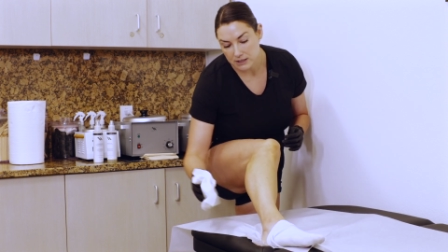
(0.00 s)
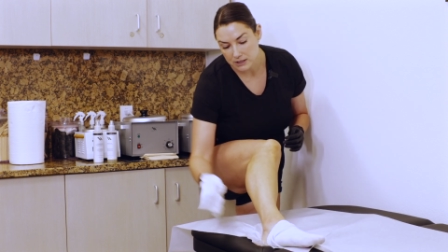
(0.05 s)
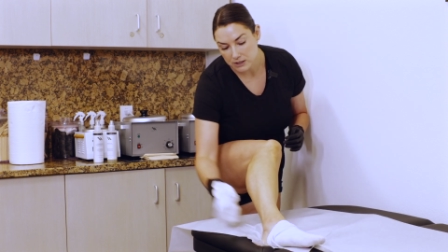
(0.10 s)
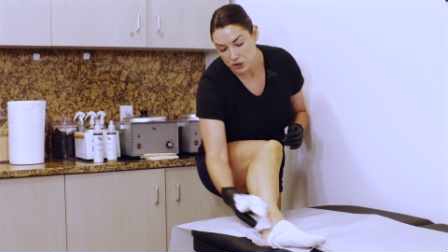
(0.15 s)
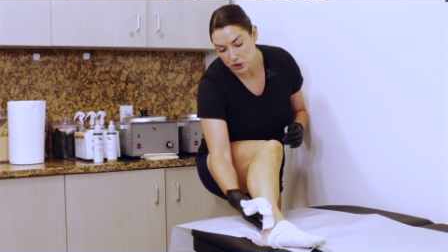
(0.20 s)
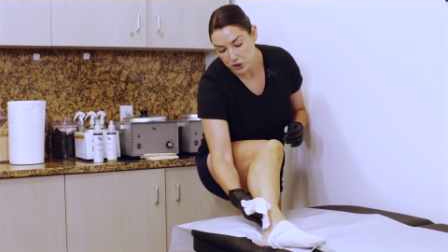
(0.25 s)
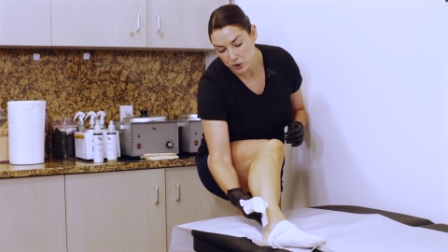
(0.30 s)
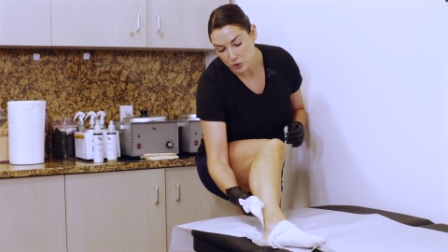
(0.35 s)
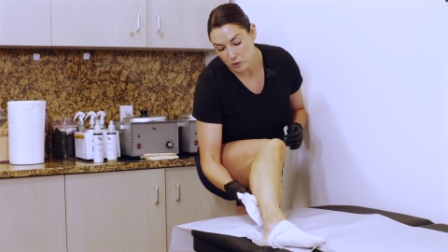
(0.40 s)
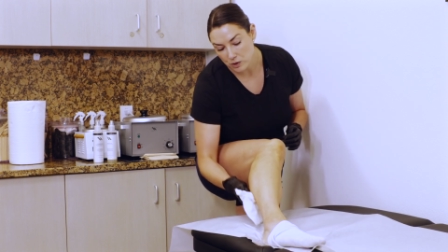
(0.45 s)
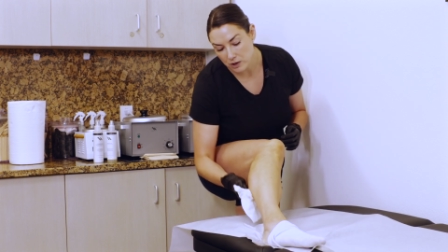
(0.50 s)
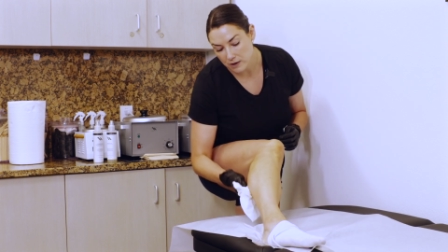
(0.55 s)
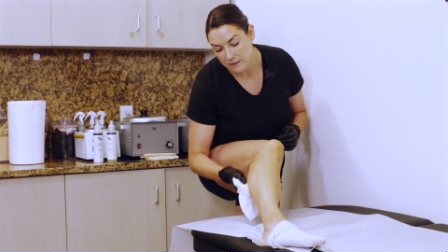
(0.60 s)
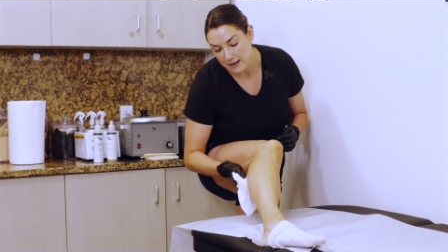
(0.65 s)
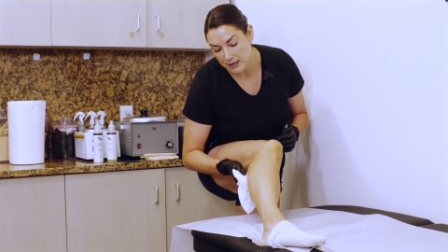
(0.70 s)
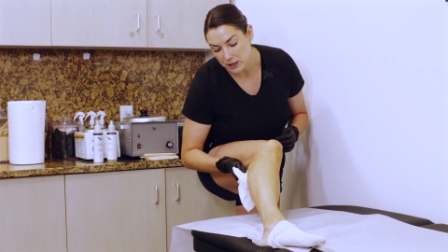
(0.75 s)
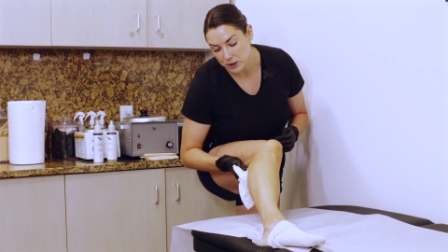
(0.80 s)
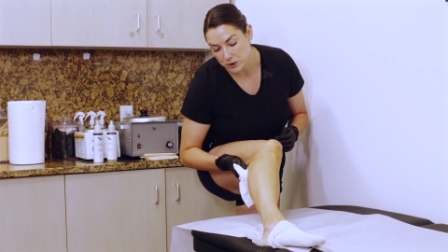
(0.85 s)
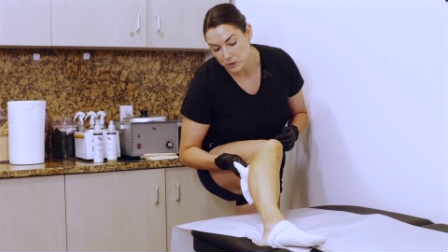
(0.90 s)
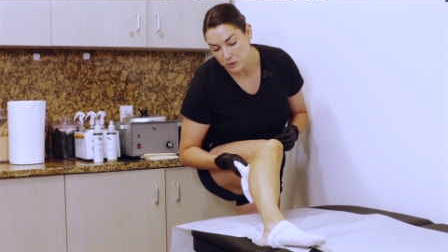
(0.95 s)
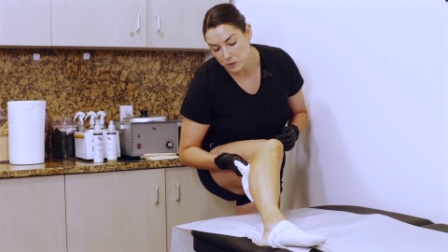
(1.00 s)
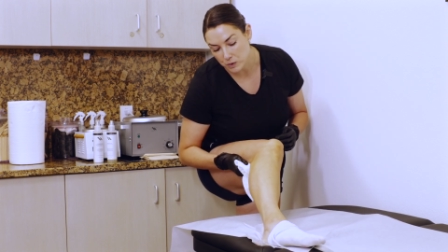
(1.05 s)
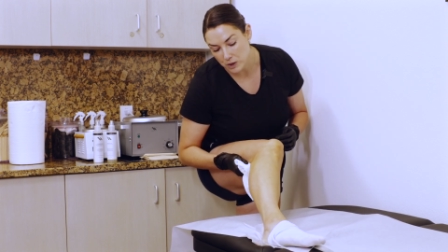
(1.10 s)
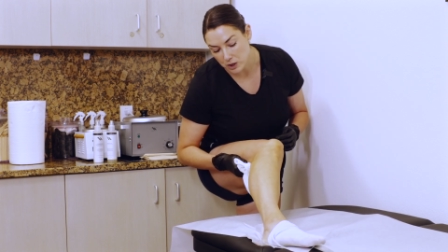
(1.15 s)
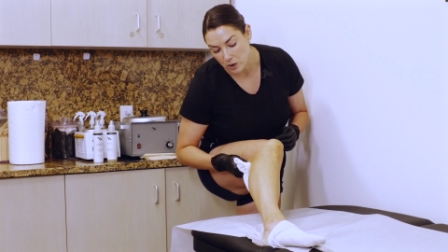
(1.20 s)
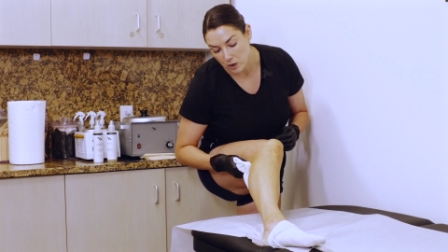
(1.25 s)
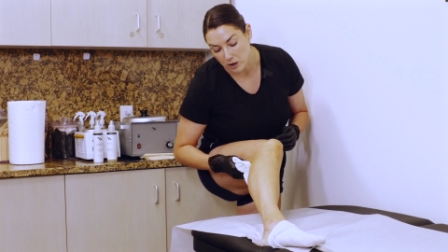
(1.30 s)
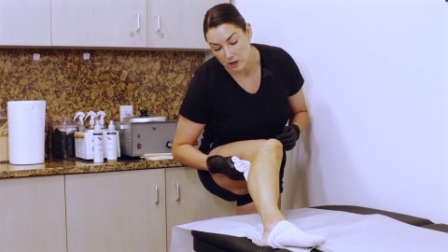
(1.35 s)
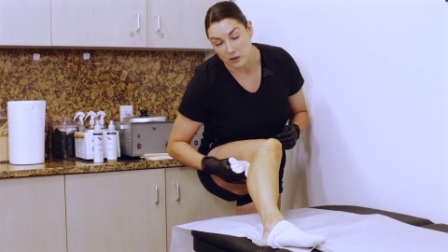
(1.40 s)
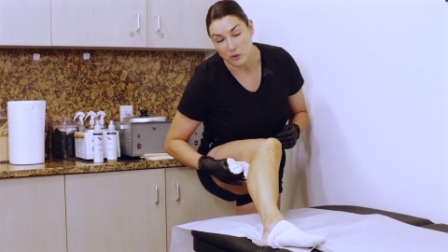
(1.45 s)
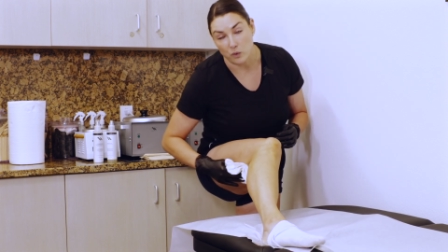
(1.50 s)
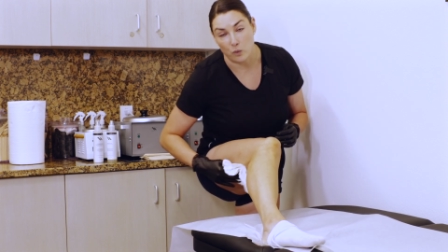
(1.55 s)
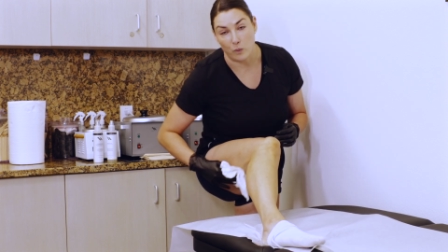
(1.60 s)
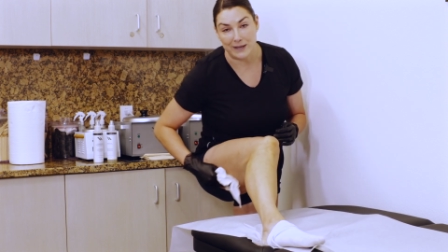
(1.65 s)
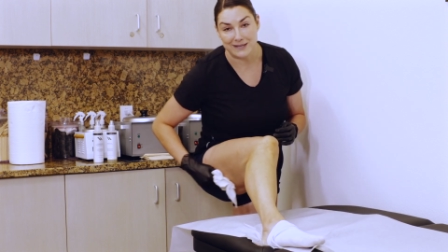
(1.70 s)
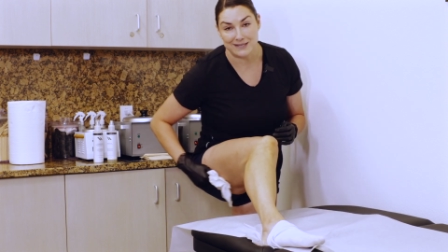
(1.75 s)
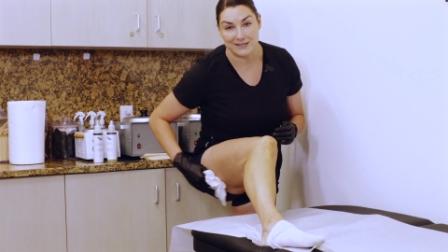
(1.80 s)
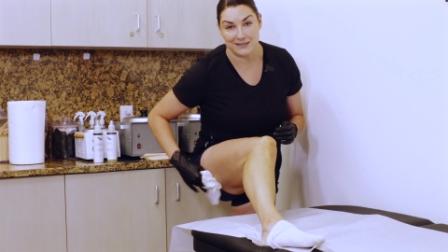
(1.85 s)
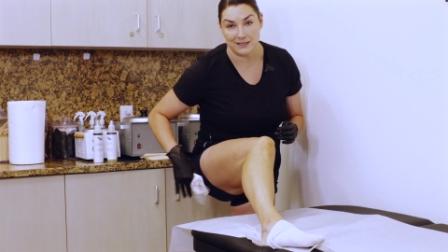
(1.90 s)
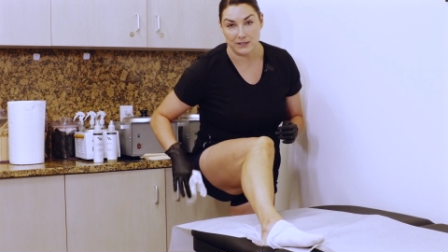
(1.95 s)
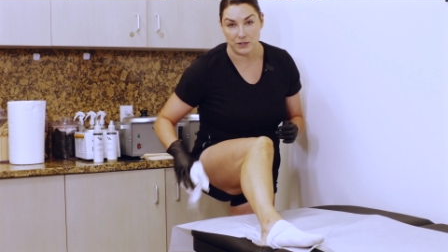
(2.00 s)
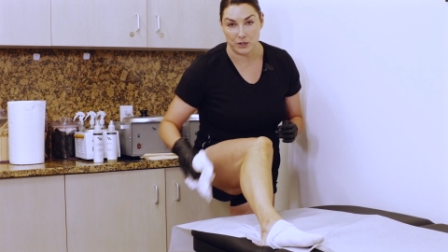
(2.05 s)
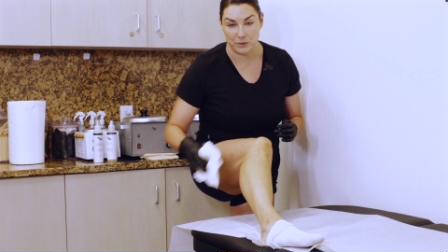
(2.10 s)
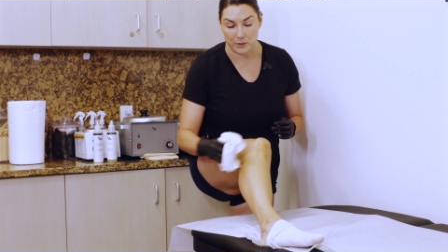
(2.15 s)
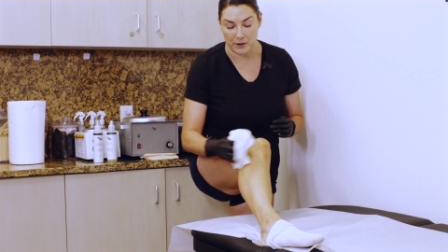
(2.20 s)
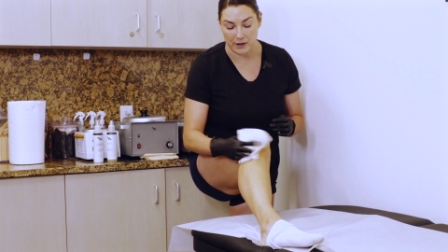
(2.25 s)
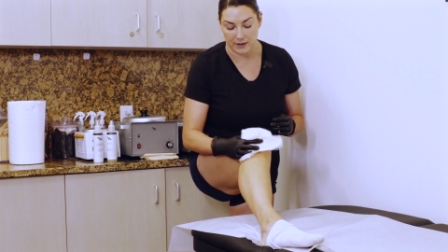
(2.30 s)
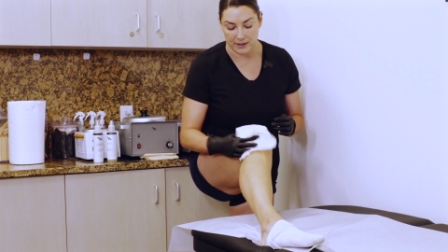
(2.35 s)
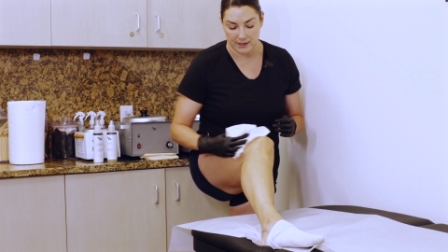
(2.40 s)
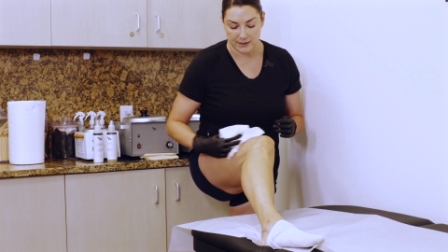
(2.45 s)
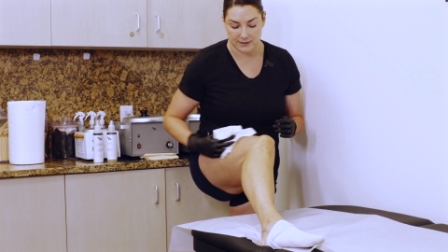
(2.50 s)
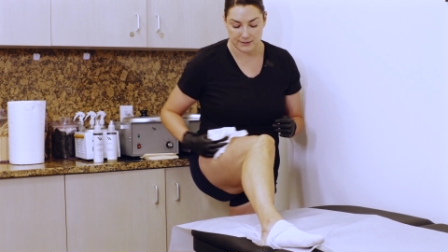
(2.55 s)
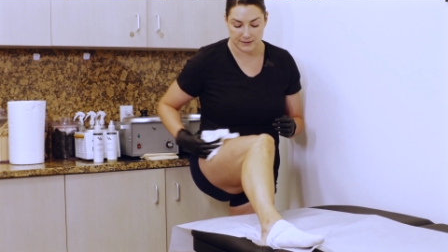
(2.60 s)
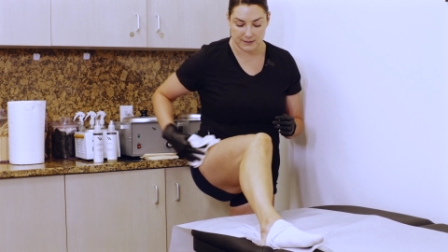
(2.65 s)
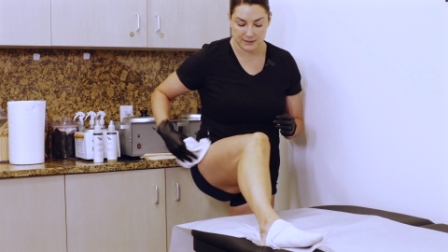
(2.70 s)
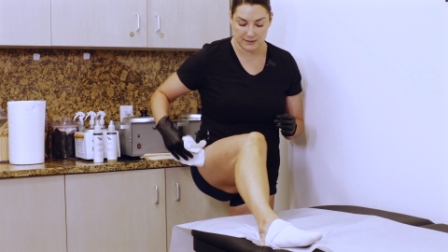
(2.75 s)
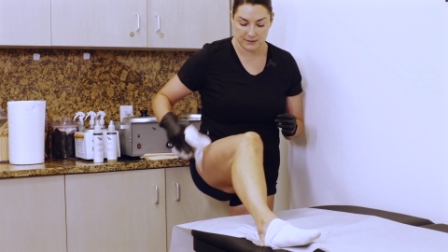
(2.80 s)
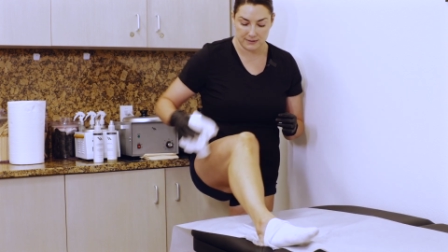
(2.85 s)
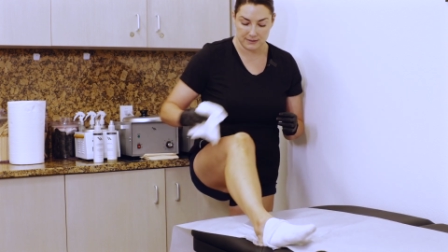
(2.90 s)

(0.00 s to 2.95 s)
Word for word: ensure that you aren't wasting your product.